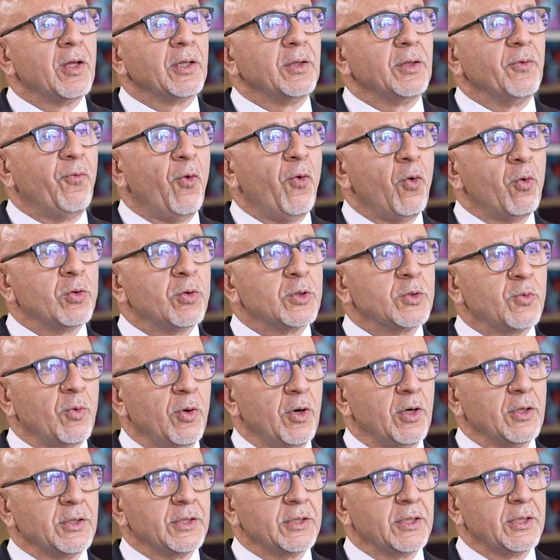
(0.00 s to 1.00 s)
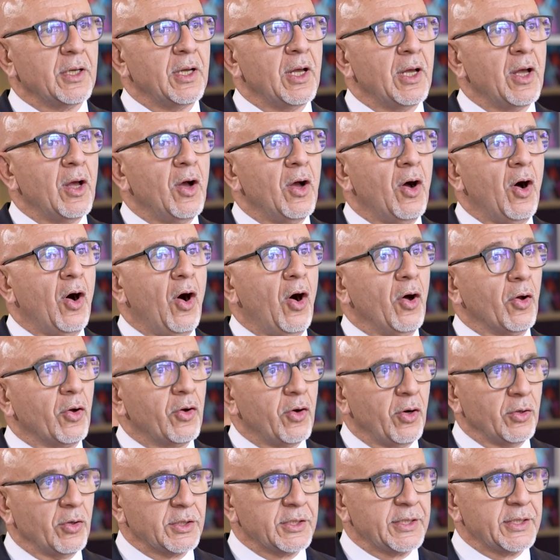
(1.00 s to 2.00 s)
the focus was on
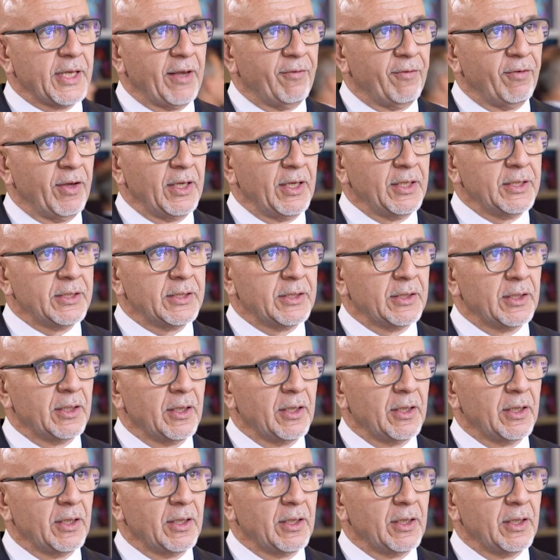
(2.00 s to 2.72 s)
cost savings,